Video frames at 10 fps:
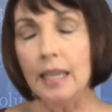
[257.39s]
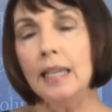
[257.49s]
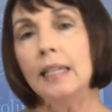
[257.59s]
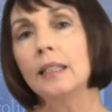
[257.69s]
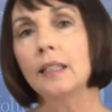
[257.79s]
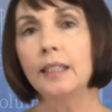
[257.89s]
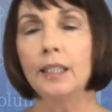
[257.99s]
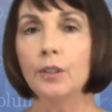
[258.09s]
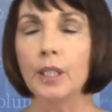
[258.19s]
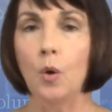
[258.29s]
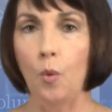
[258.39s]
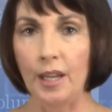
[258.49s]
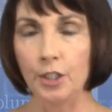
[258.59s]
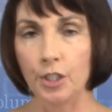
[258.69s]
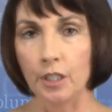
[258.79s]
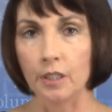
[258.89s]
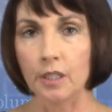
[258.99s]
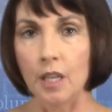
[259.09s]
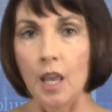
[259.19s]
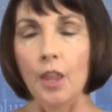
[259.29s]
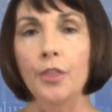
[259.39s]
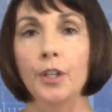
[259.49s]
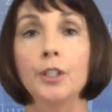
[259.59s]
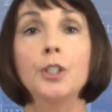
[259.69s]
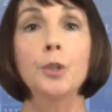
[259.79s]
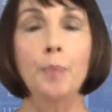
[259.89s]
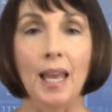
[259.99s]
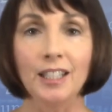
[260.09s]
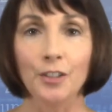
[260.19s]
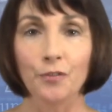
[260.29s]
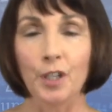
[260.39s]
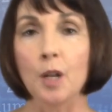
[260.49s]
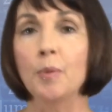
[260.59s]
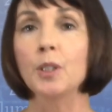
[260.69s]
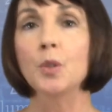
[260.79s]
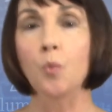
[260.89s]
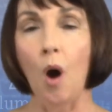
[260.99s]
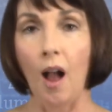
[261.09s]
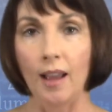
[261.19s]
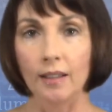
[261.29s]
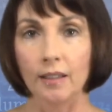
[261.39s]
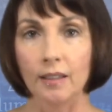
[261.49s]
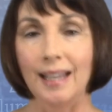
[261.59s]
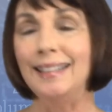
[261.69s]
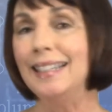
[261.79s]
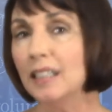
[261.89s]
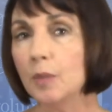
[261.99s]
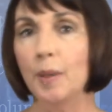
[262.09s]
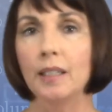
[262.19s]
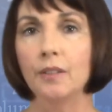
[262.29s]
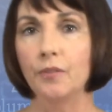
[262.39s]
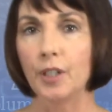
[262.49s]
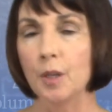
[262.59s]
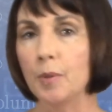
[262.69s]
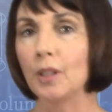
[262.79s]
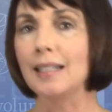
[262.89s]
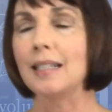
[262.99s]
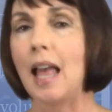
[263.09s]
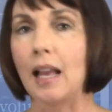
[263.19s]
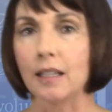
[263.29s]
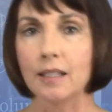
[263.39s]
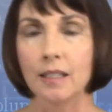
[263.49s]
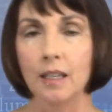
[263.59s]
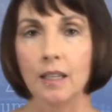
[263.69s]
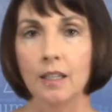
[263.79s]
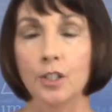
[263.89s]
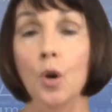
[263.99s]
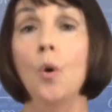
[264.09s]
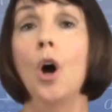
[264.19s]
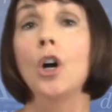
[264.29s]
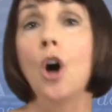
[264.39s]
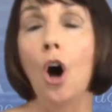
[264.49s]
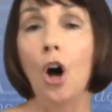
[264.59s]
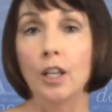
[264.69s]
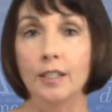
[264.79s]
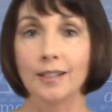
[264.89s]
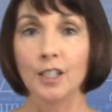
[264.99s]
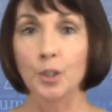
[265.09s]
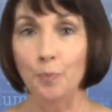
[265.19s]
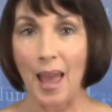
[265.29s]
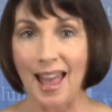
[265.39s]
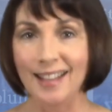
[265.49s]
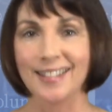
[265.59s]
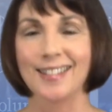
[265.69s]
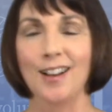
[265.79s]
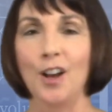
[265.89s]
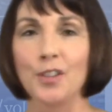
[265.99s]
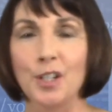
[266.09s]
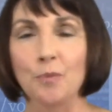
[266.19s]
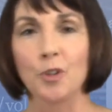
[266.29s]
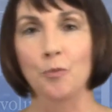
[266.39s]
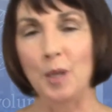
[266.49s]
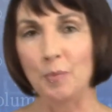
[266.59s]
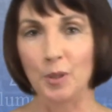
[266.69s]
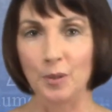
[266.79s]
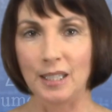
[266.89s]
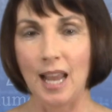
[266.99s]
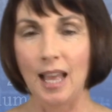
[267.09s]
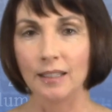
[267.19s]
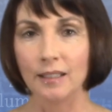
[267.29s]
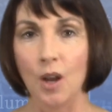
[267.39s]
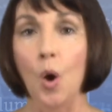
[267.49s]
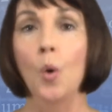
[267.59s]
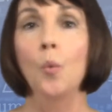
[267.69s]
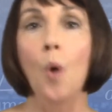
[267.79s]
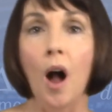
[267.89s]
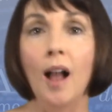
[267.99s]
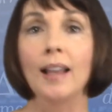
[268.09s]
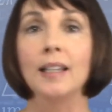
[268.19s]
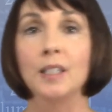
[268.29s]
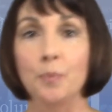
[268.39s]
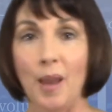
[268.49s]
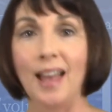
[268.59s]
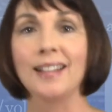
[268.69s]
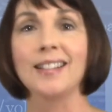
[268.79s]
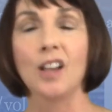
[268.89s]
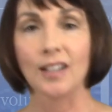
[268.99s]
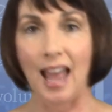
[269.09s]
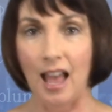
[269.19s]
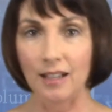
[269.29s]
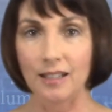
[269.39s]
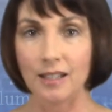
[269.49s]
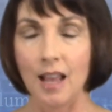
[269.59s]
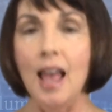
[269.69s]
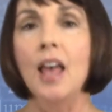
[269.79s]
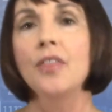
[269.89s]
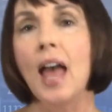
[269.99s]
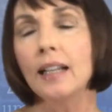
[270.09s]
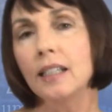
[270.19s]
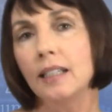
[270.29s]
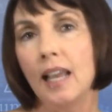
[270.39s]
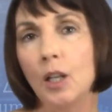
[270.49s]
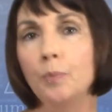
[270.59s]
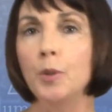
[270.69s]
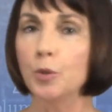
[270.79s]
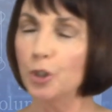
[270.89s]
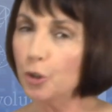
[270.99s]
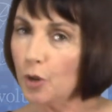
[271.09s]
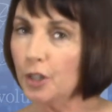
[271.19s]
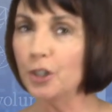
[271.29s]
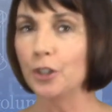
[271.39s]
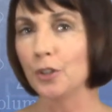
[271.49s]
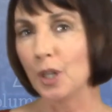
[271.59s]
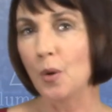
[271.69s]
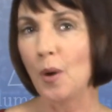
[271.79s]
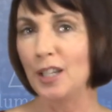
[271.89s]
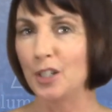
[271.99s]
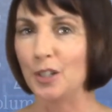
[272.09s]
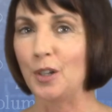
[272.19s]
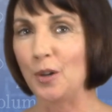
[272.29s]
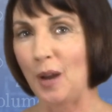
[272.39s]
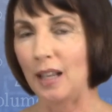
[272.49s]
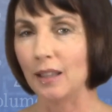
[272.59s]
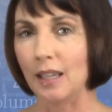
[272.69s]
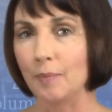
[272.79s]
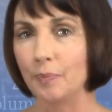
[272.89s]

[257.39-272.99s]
In linear equations, the dependent variable is y, and the independent variable is x. So cost depends on the number of people who attend. Y depends on x. That can help you structure your equation correctly.